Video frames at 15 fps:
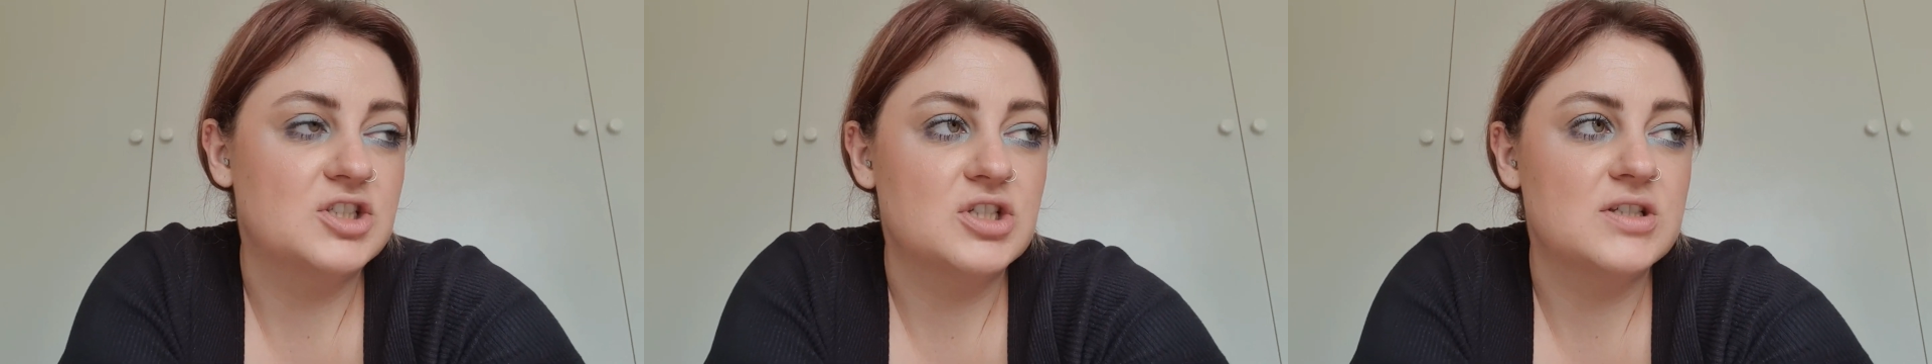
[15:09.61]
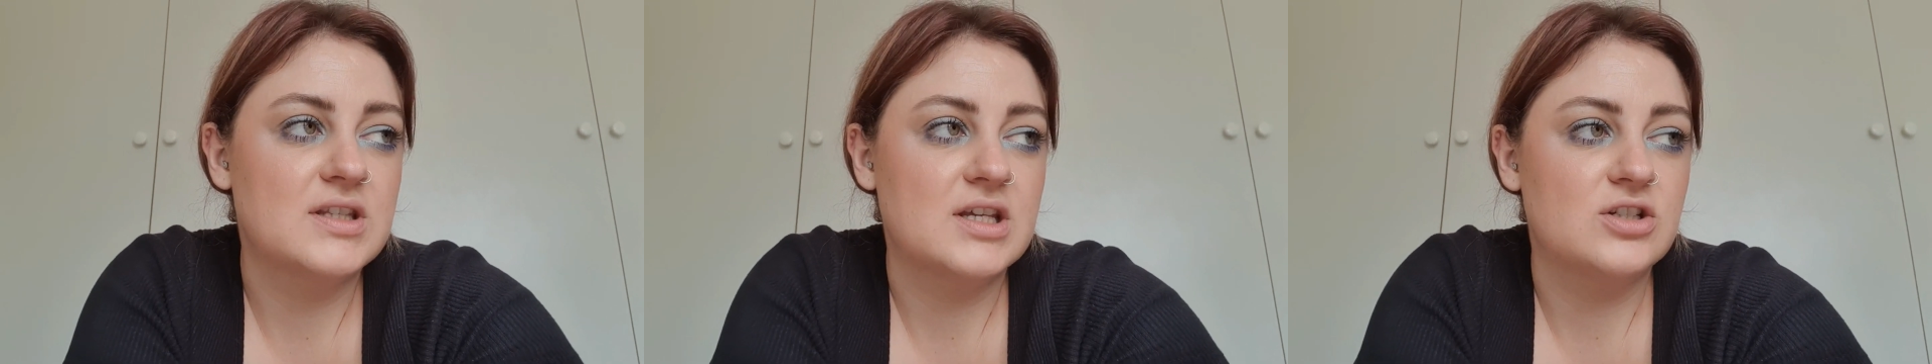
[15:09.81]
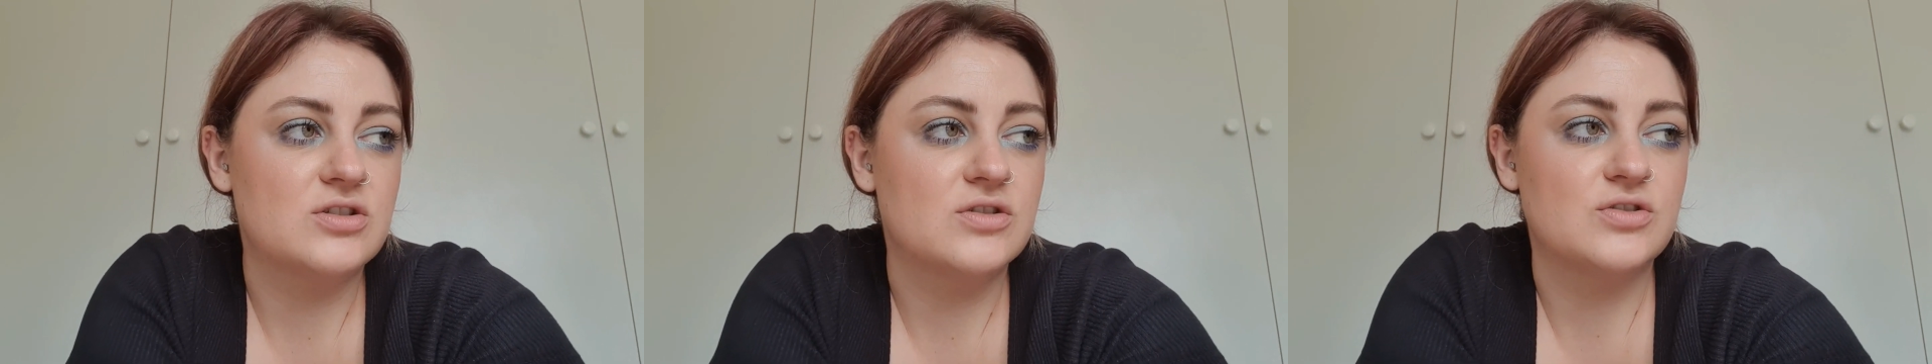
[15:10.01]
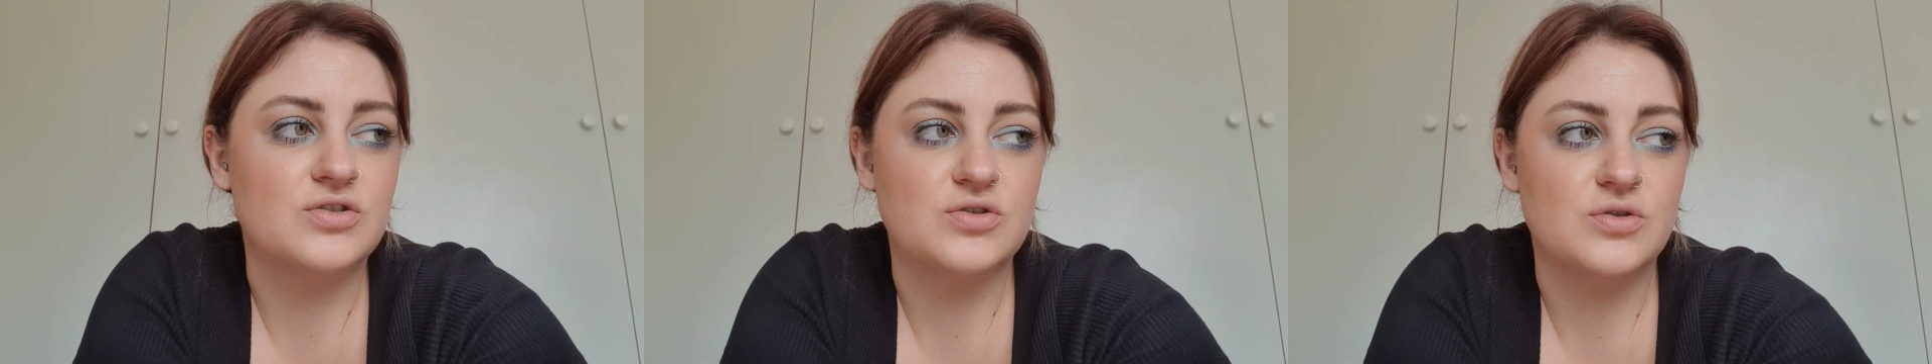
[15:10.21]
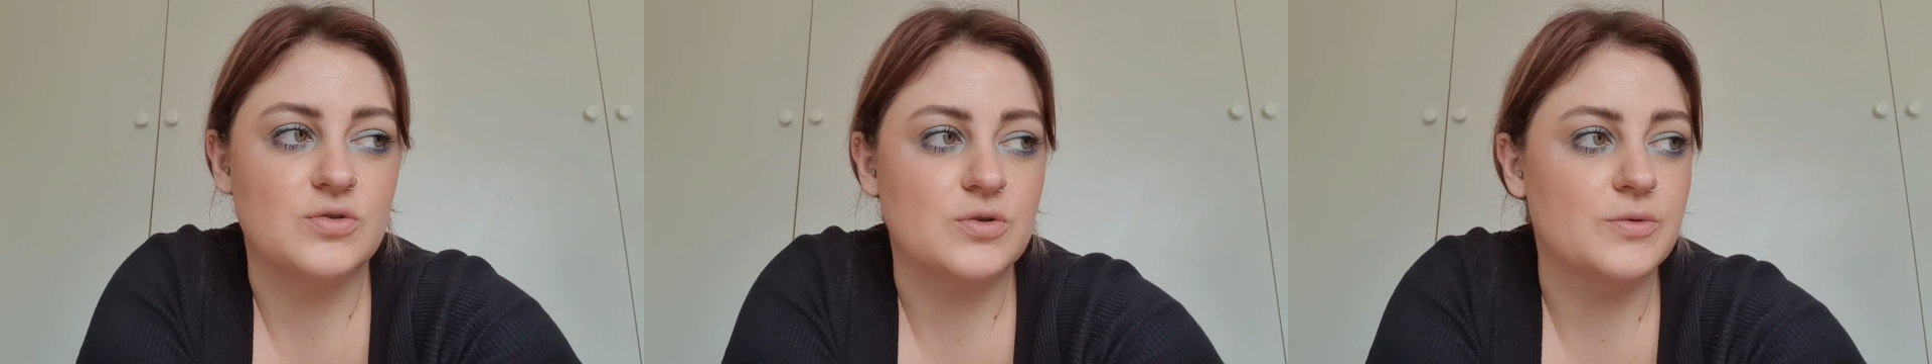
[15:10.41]
just there to
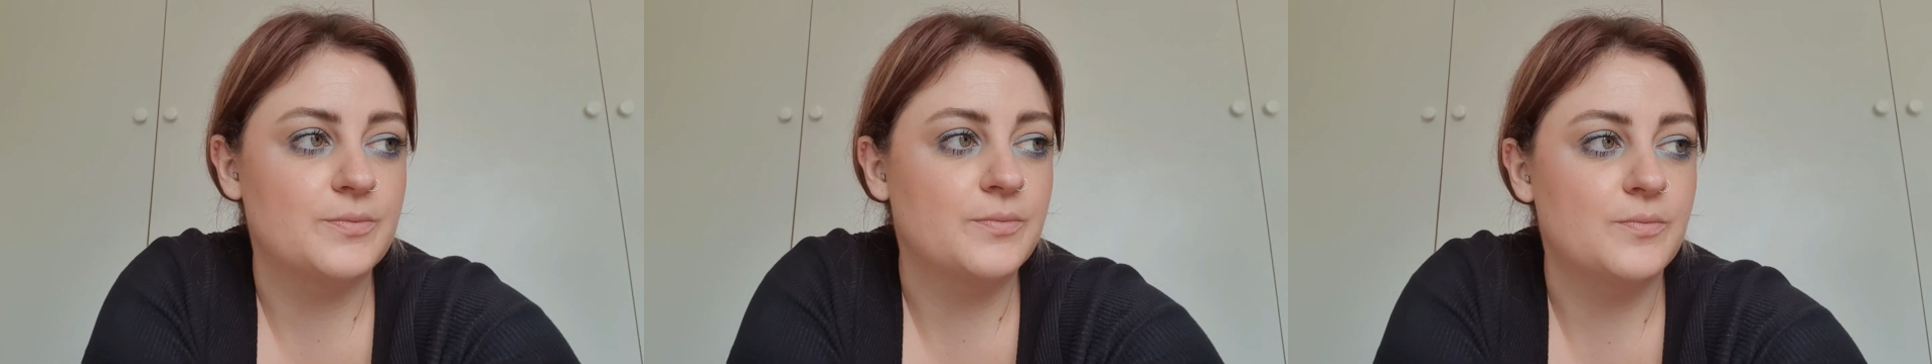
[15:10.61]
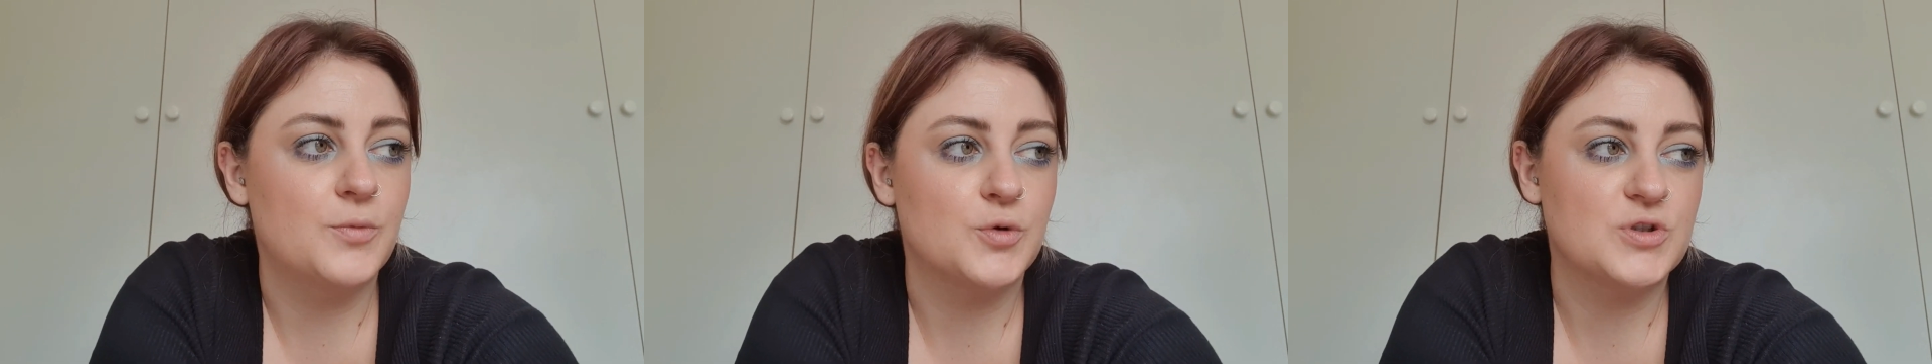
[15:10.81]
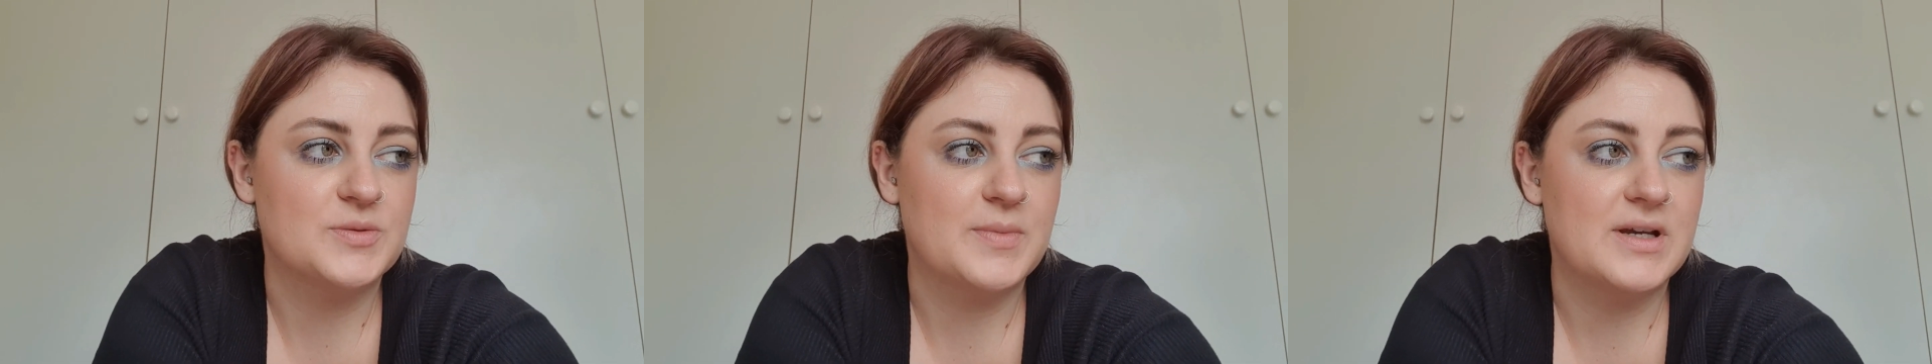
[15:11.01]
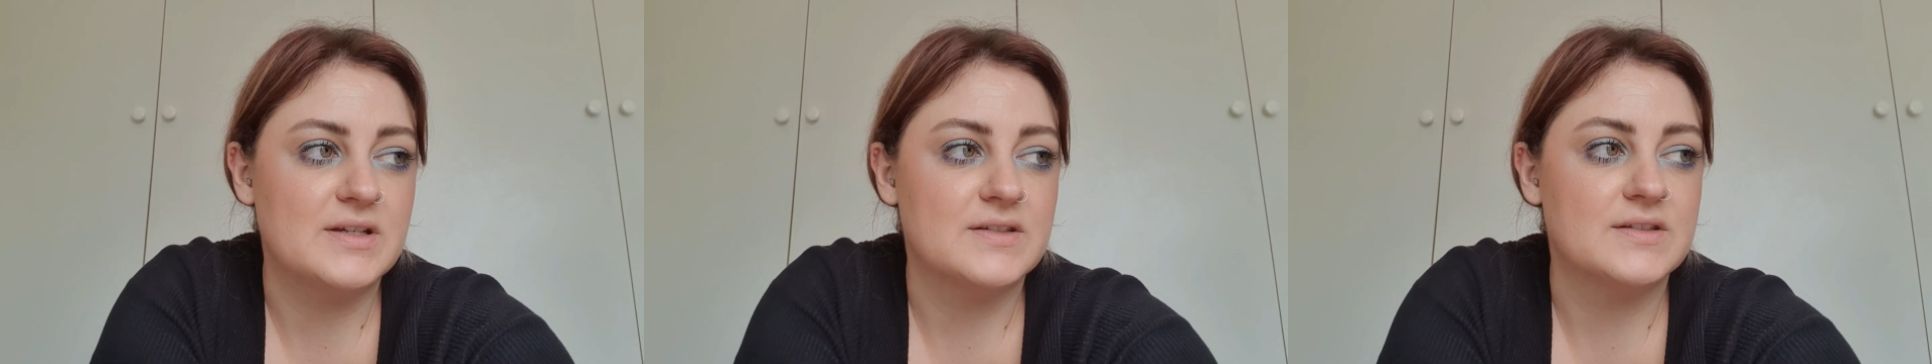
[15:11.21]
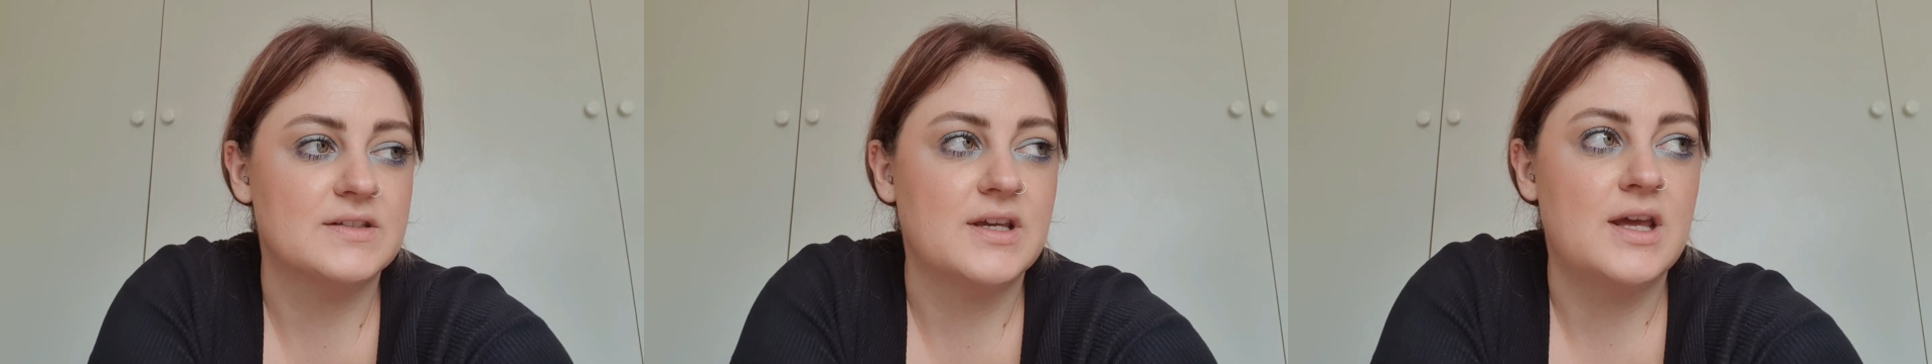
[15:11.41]
ensure more
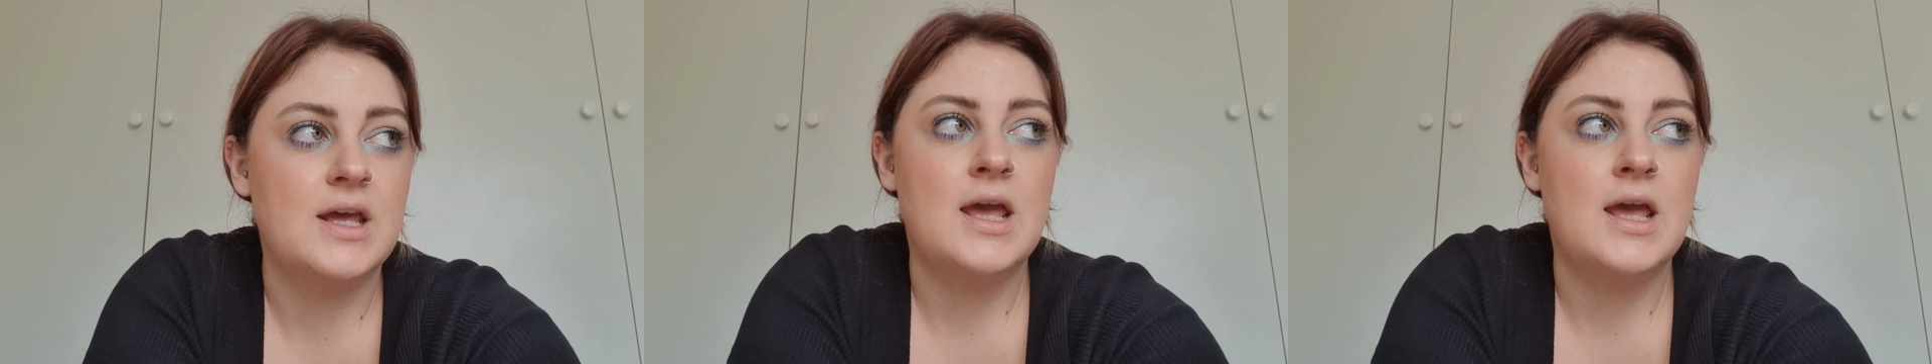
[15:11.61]
space